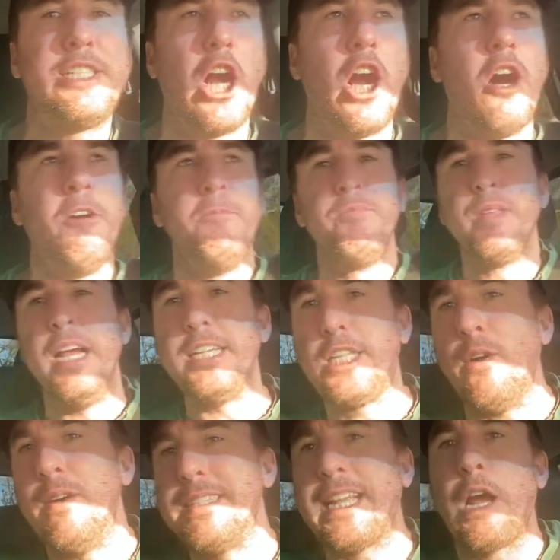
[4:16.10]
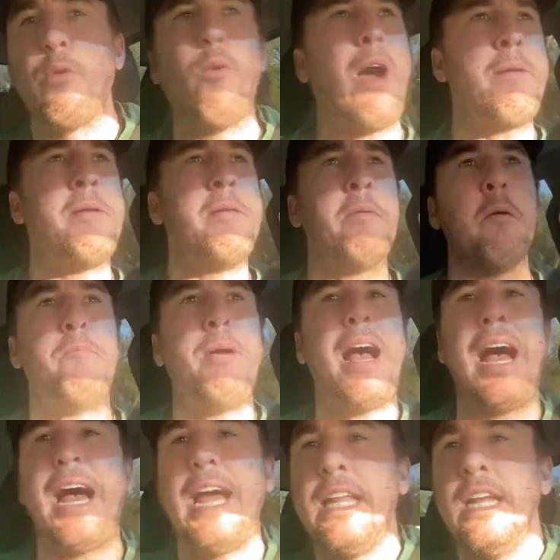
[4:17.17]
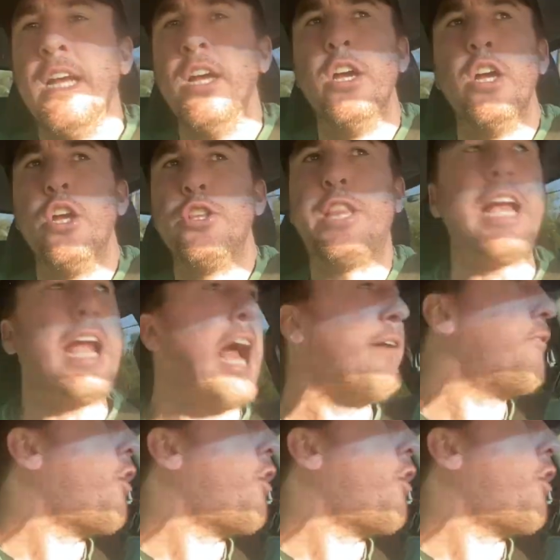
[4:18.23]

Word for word: show, it's always like white people bad. They have